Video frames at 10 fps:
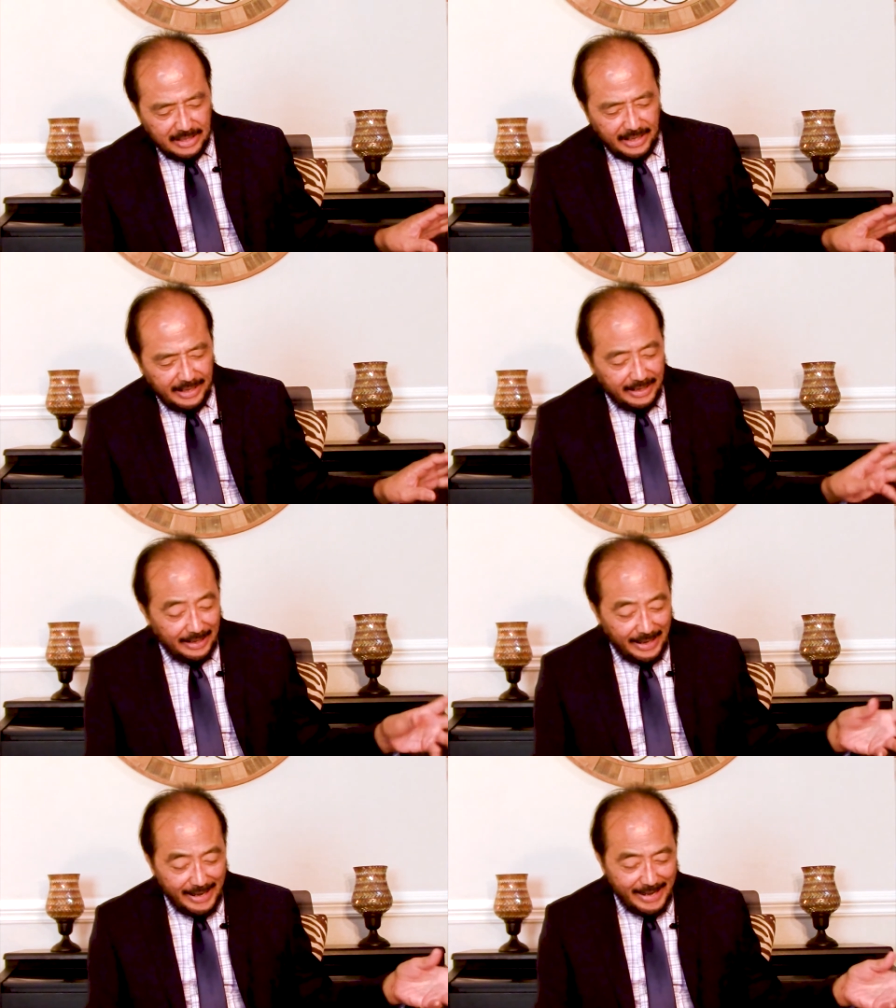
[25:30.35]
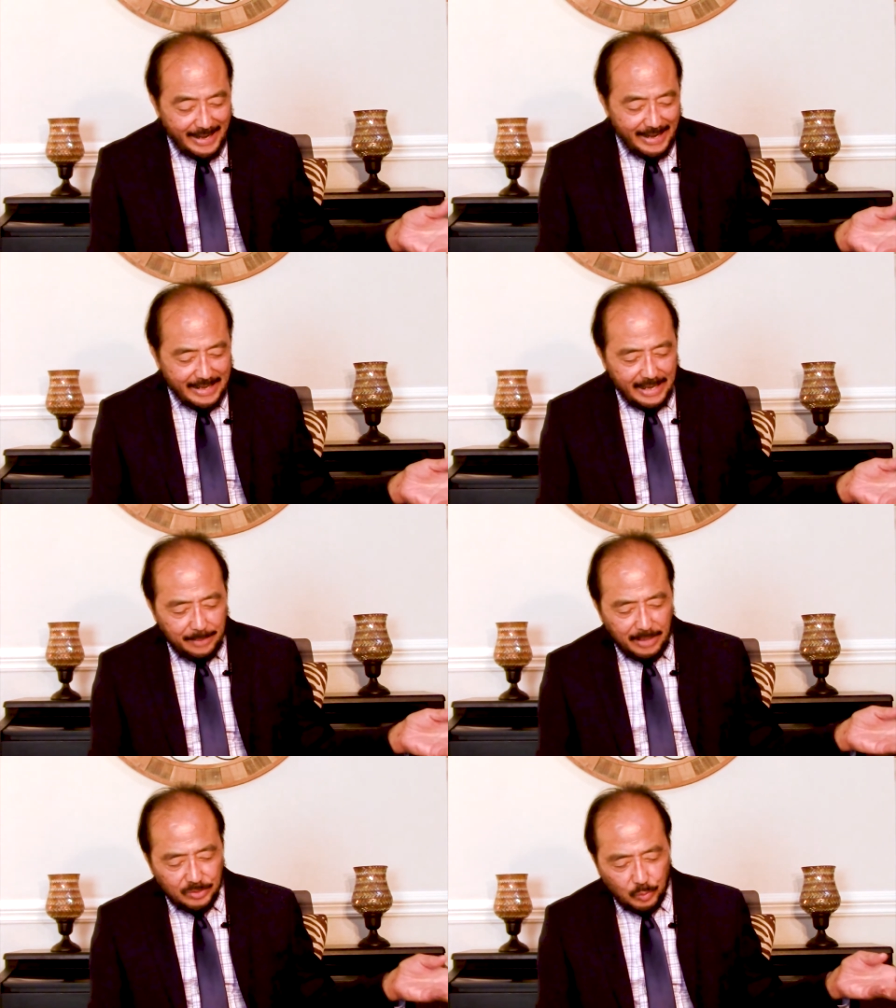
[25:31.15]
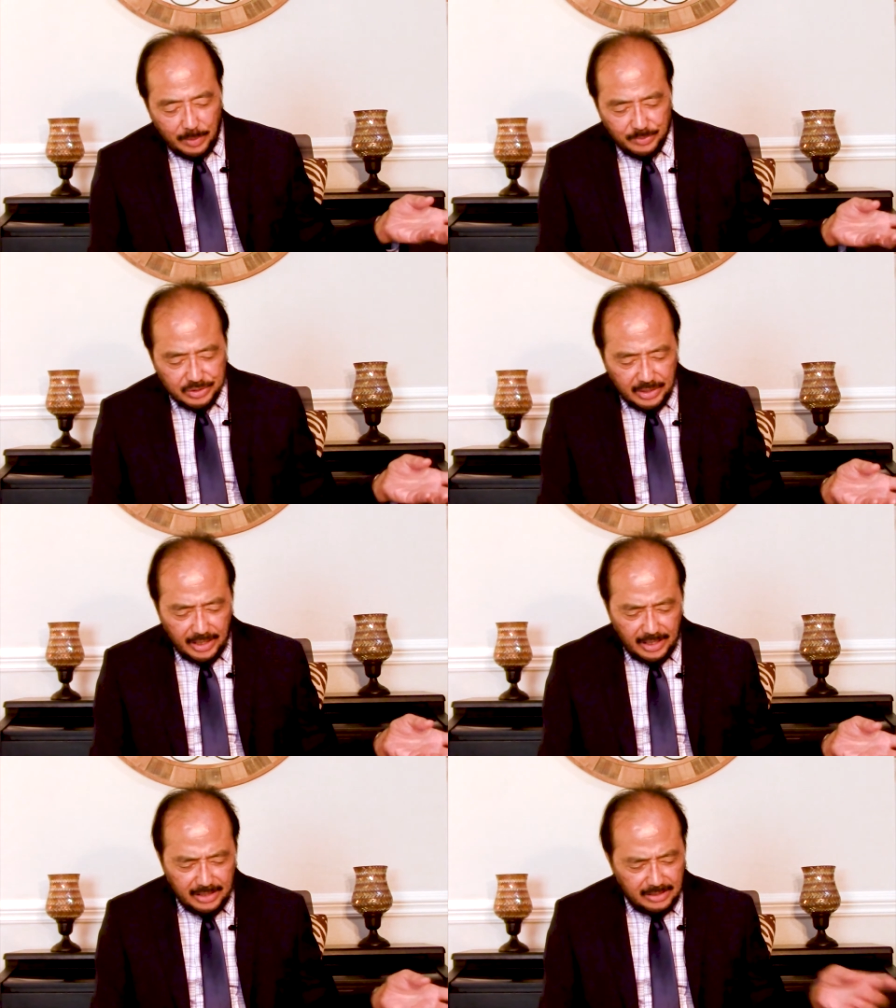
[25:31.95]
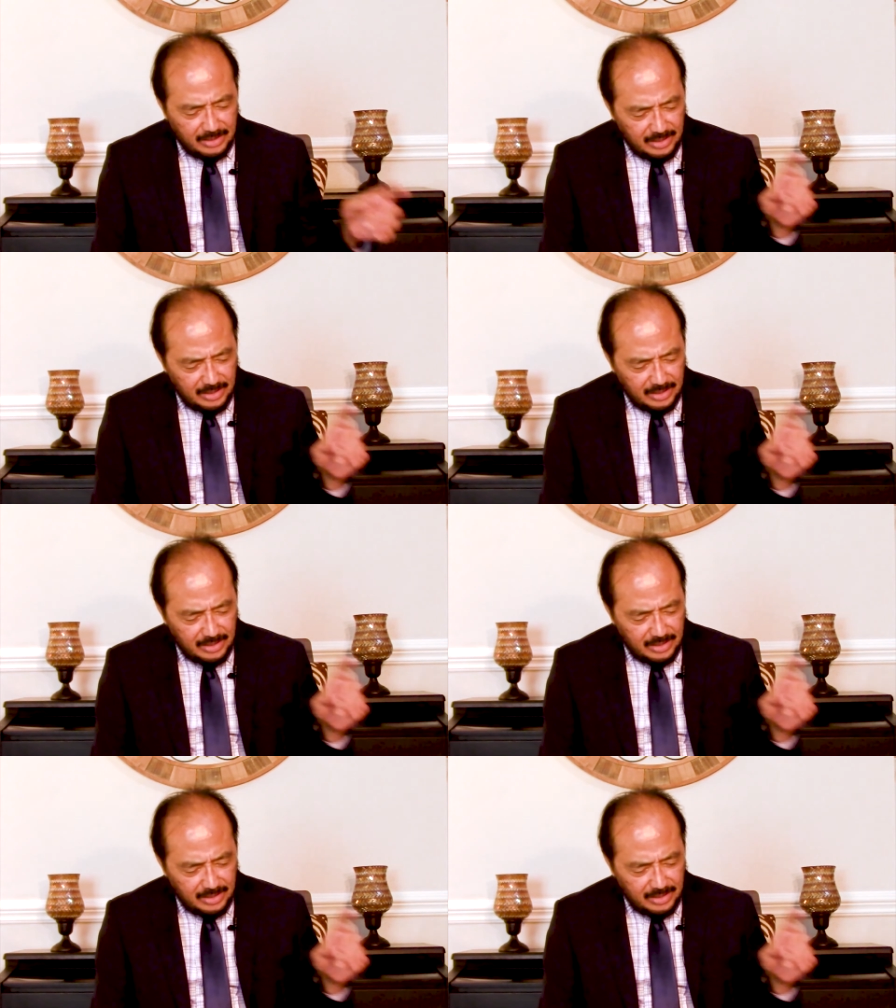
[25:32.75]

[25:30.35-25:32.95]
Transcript: and a lady came unto him, saying,